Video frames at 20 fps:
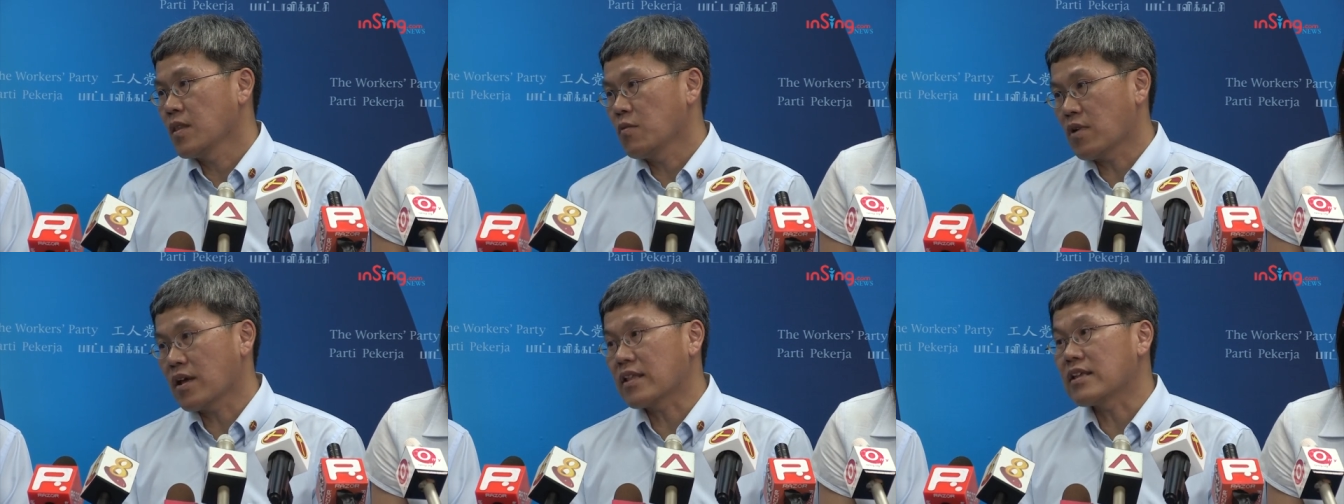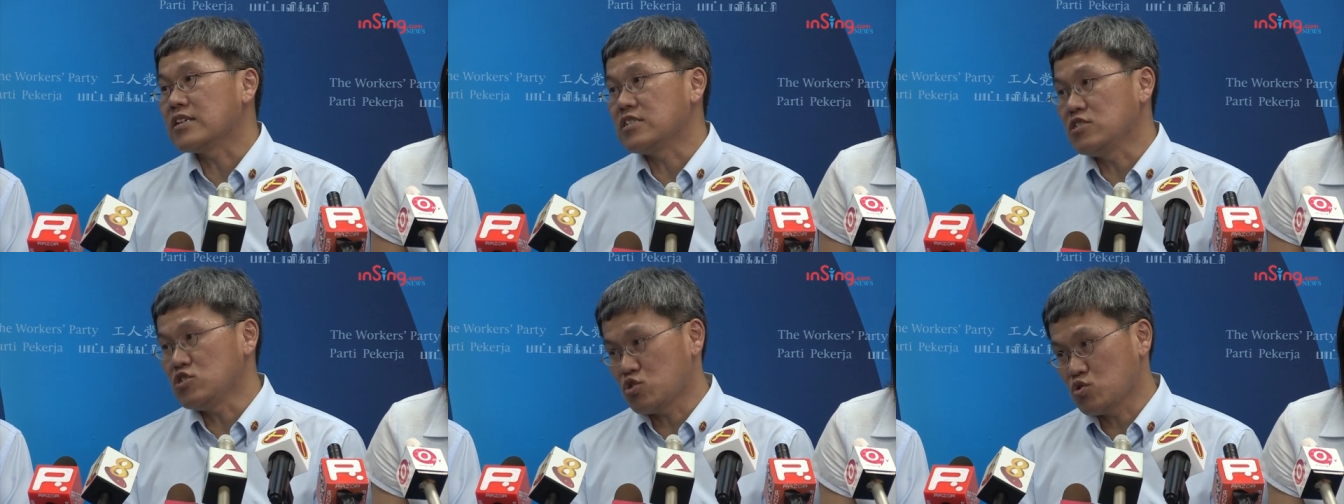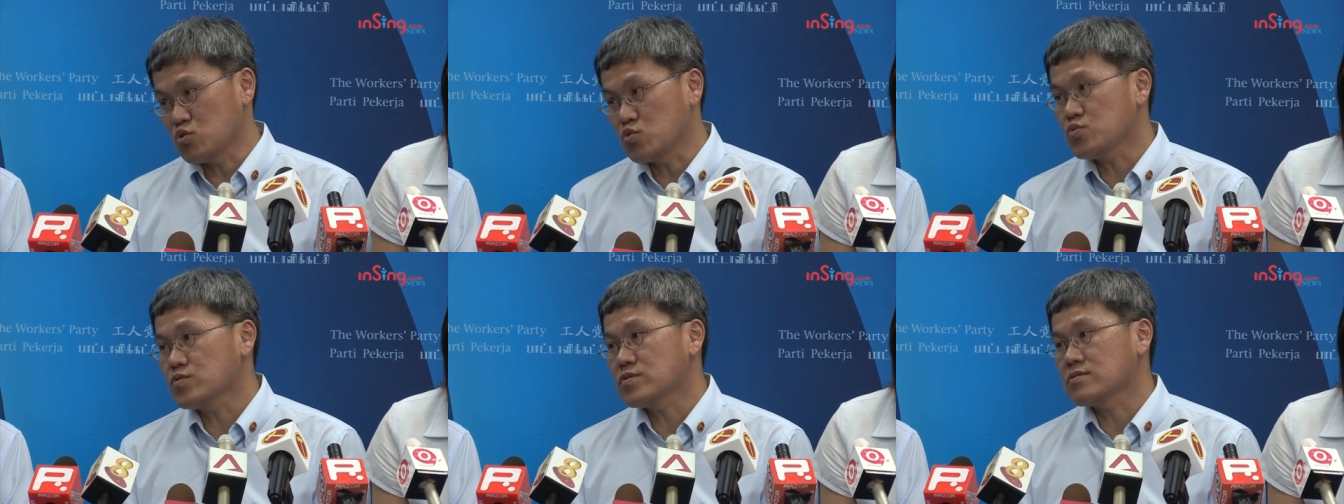What are the
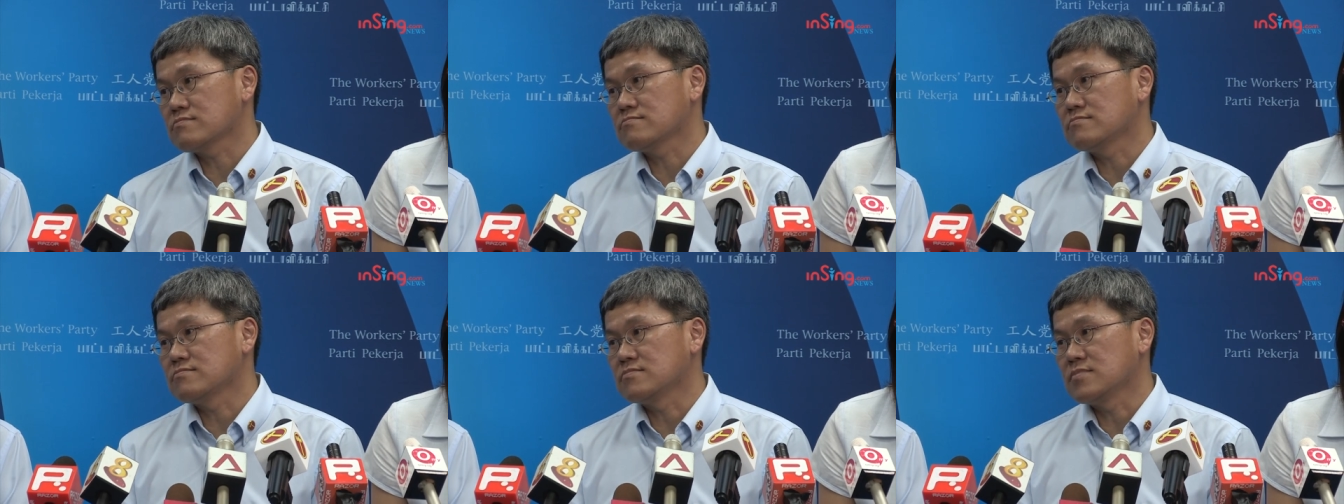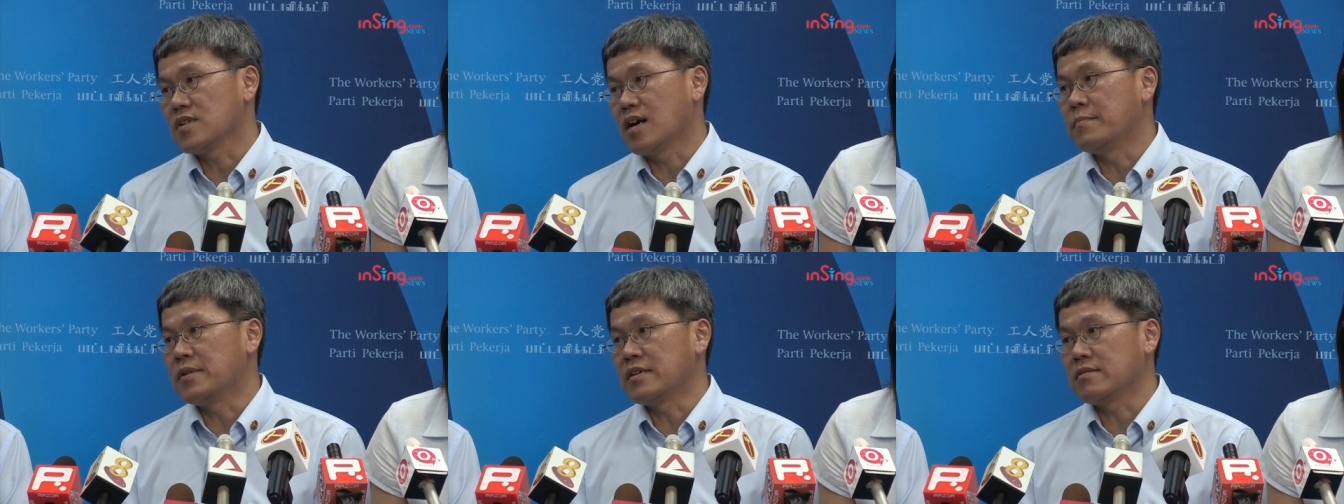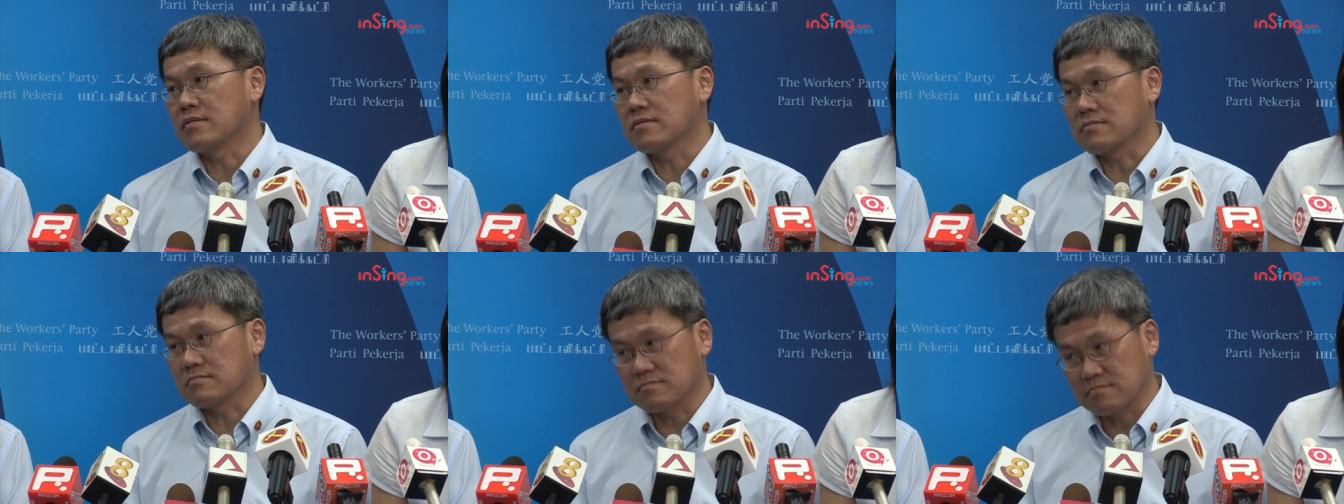issues? I
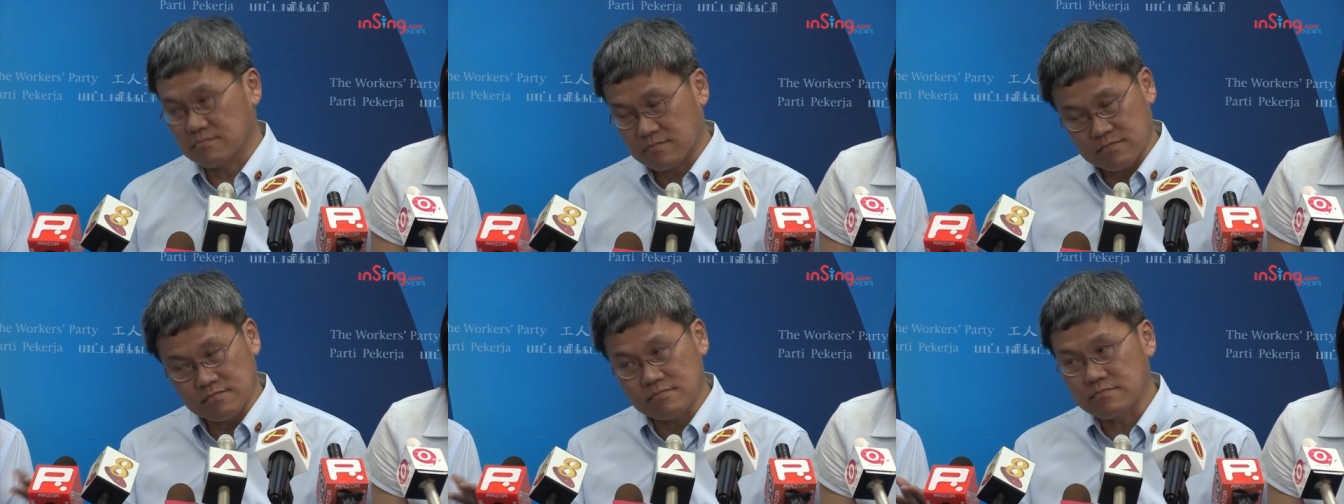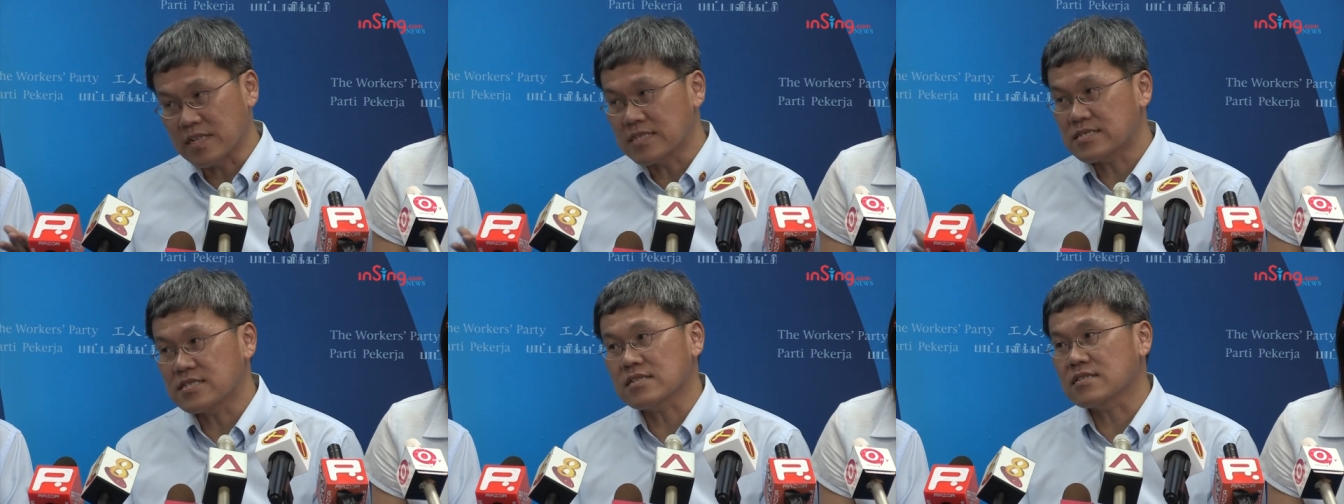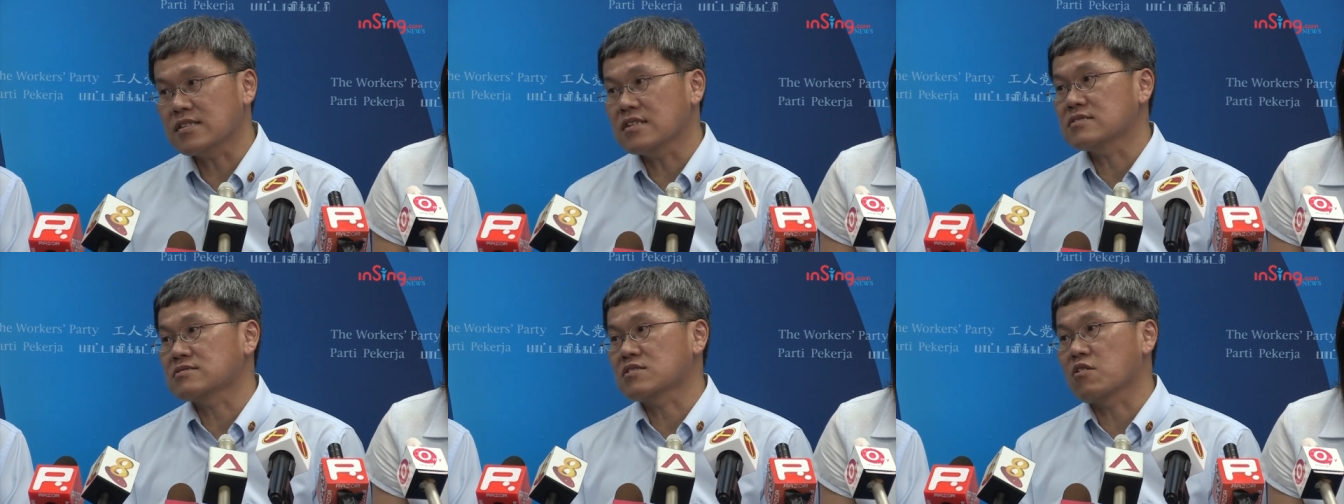mean, basic
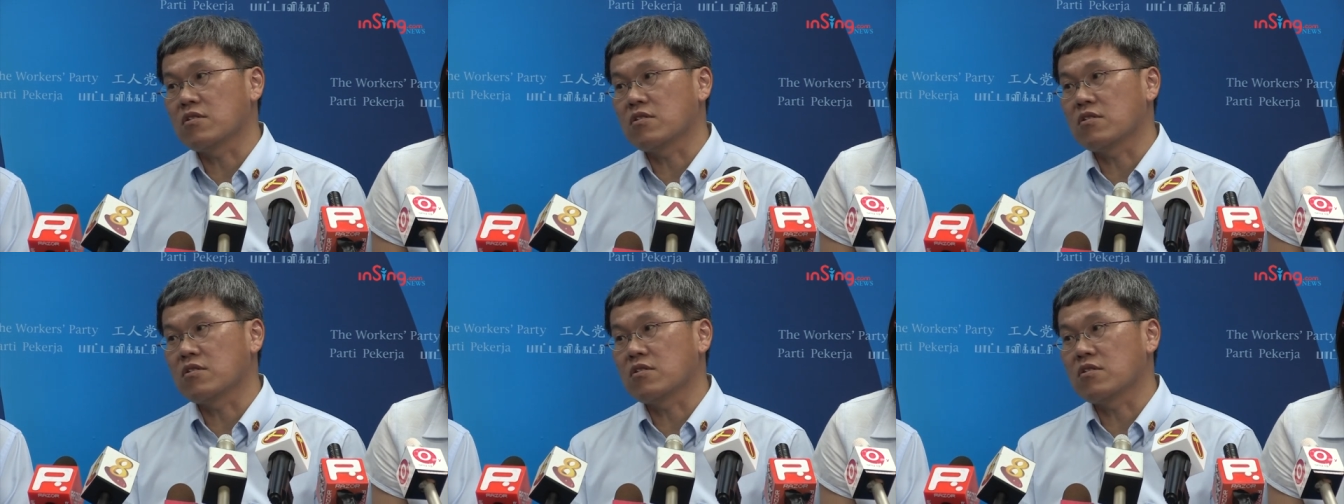things,